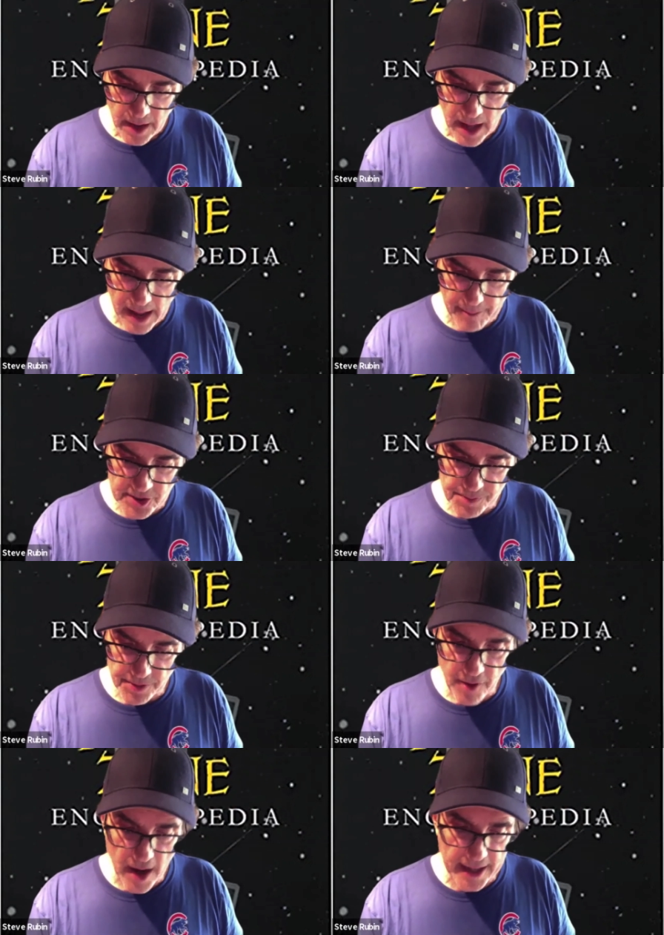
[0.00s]
I'm just
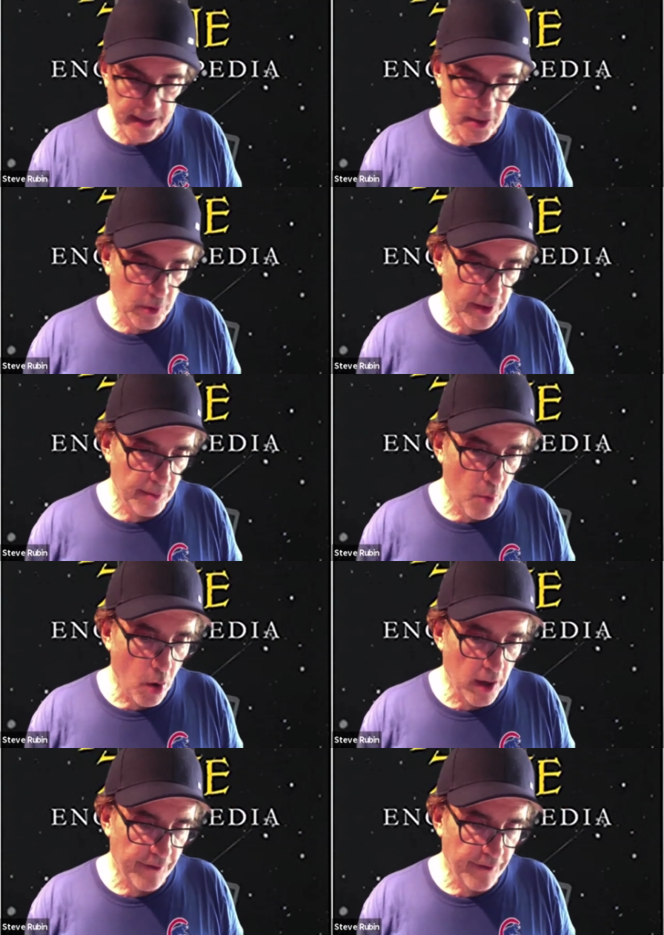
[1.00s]
providing you with
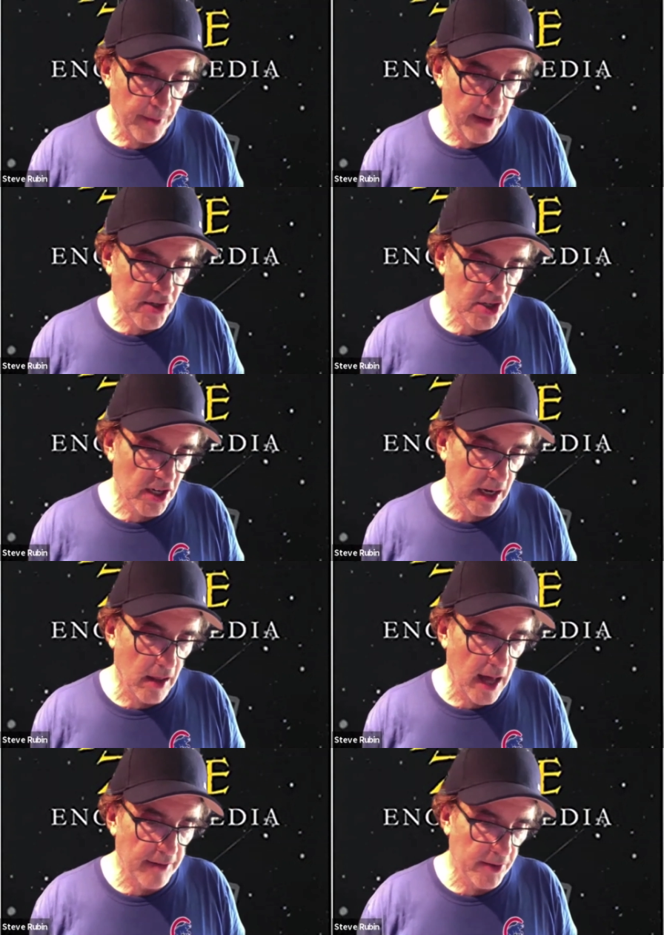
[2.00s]
more information and a
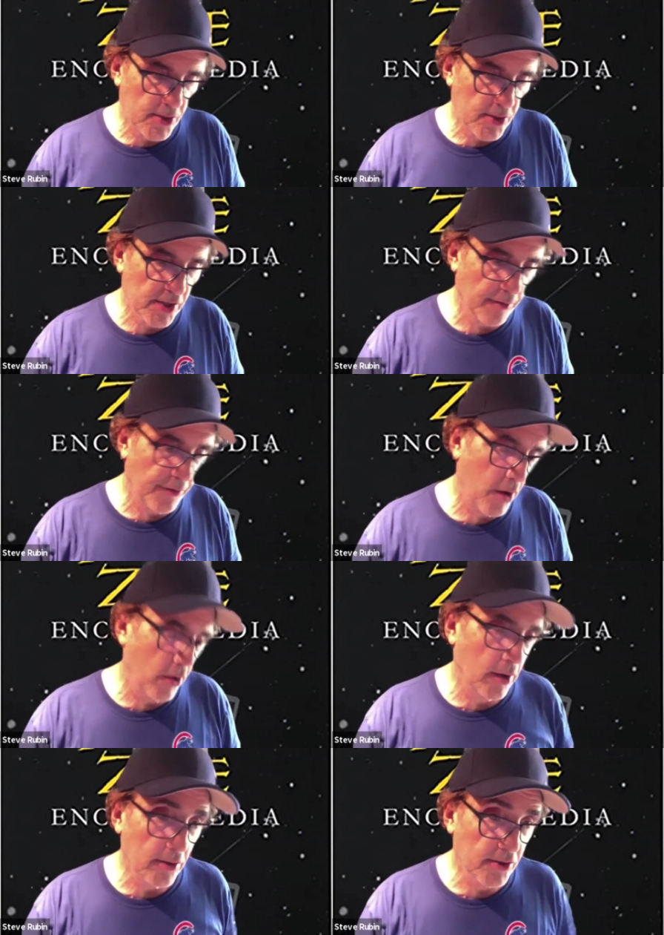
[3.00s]
lot of interesting
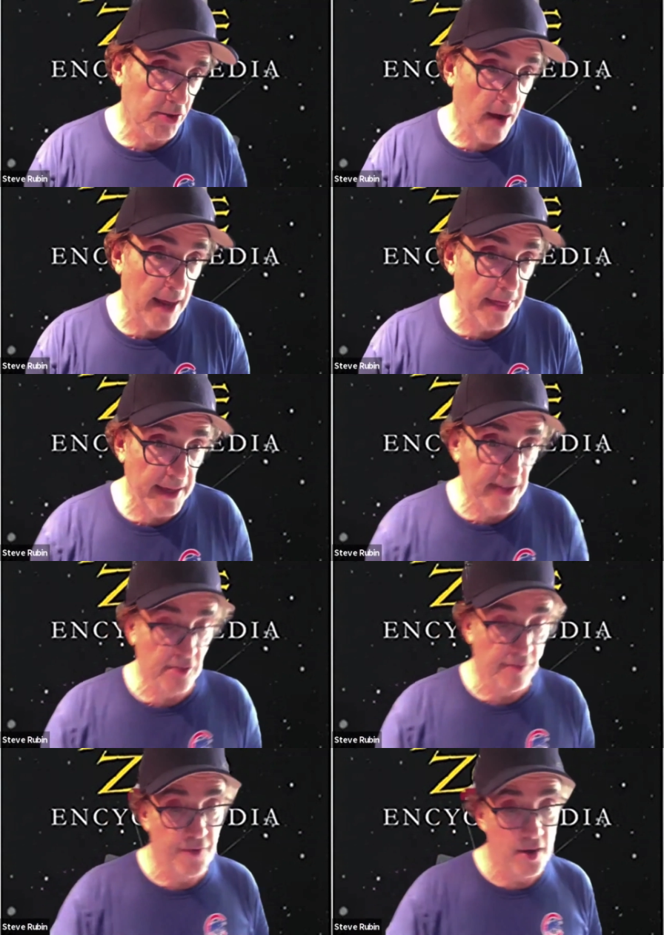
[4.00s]
photos. So I think it's a
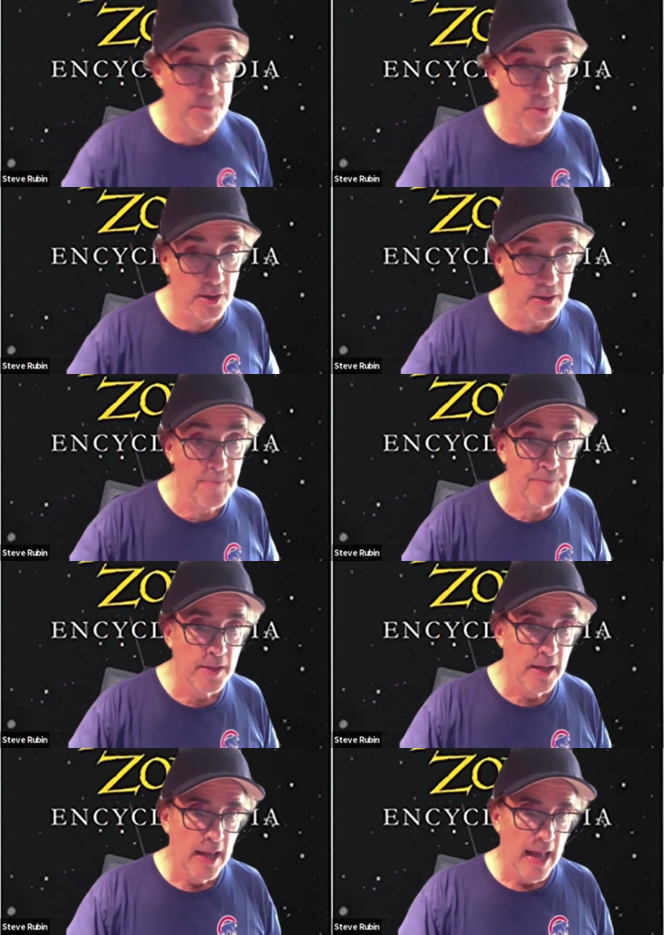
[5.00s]
fun book.
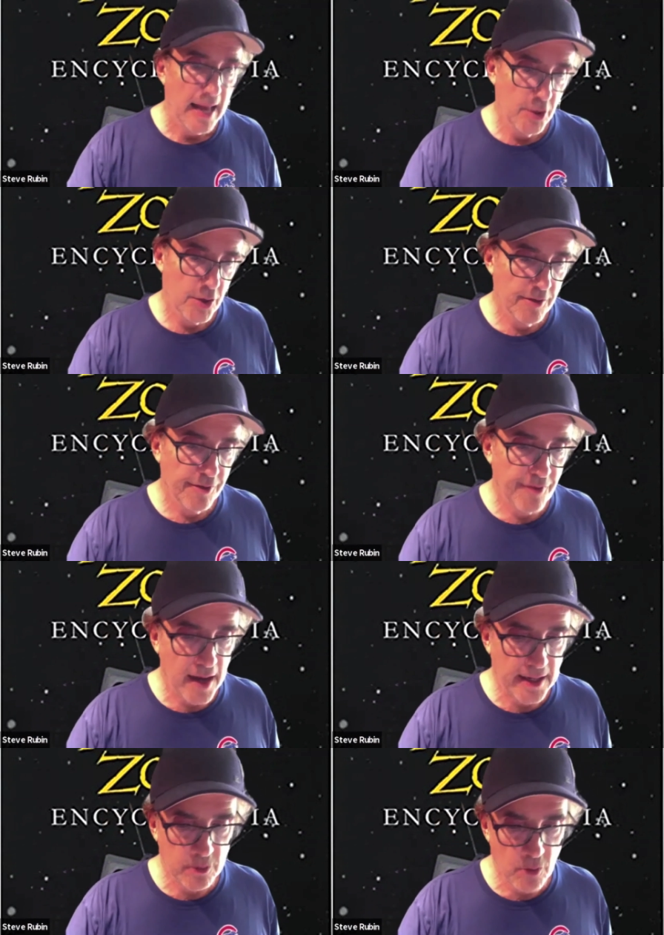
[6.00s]
And you can
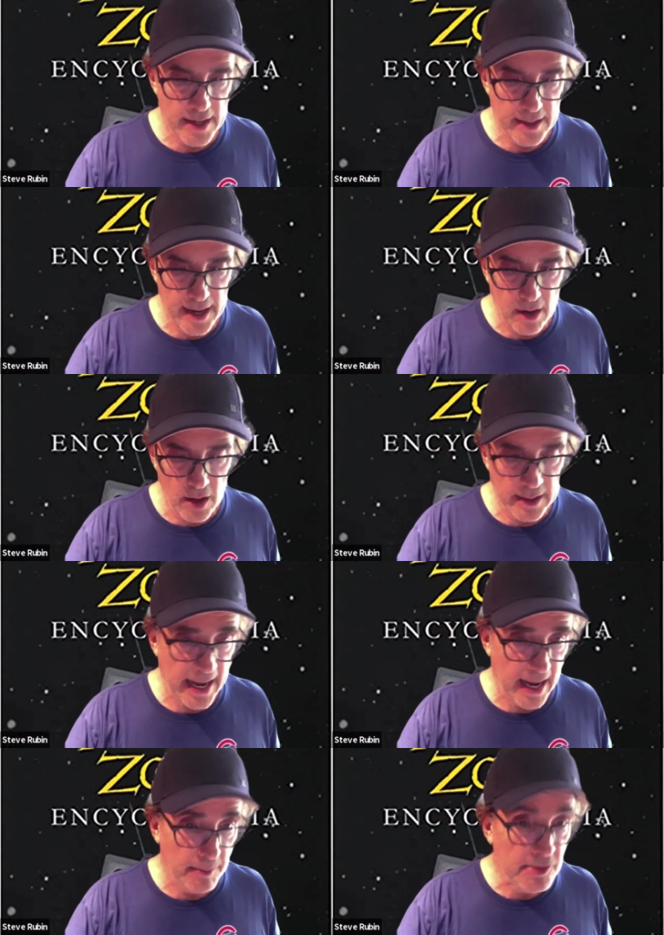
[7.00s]
find it right now on
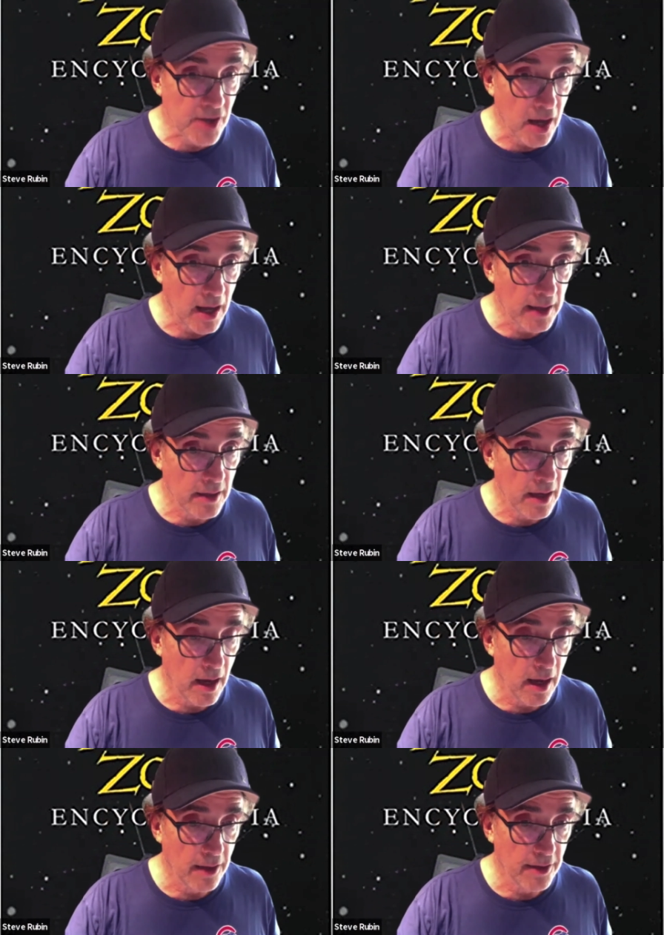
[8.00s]
Amazon,
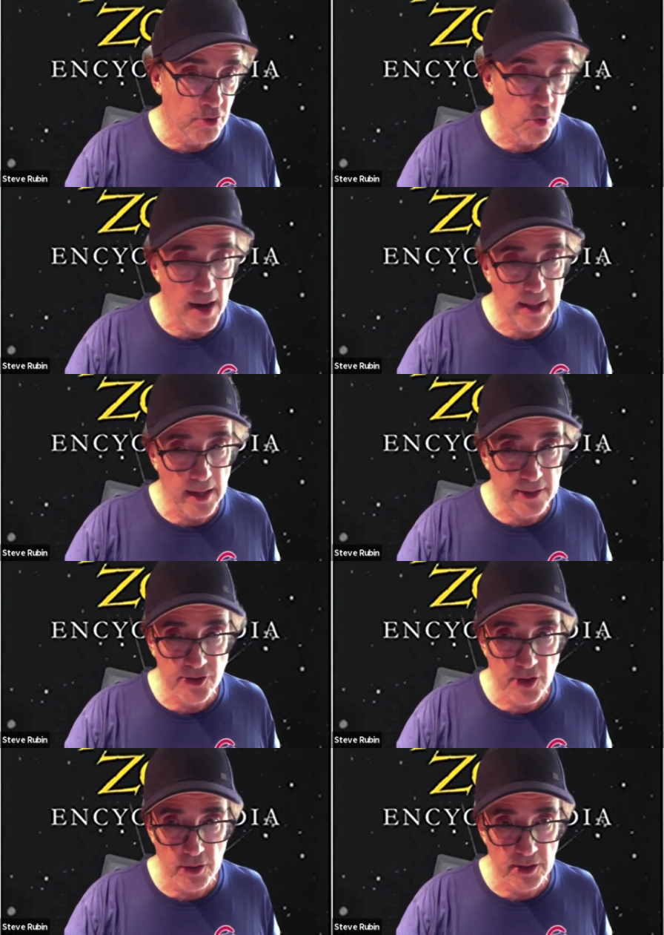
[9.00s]
uh, the Twilight
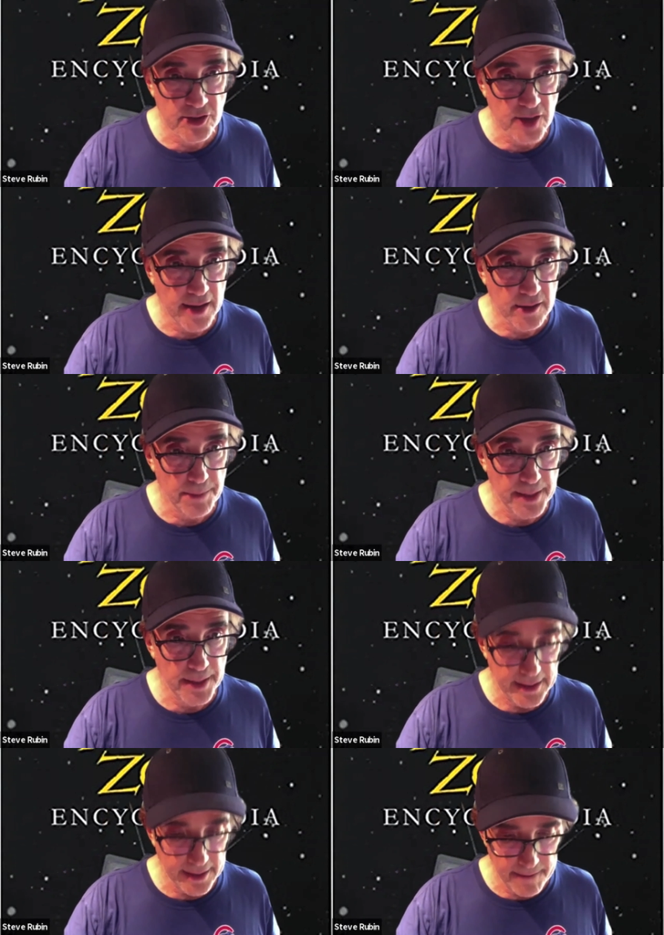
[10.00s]
Zone Encyclopedia.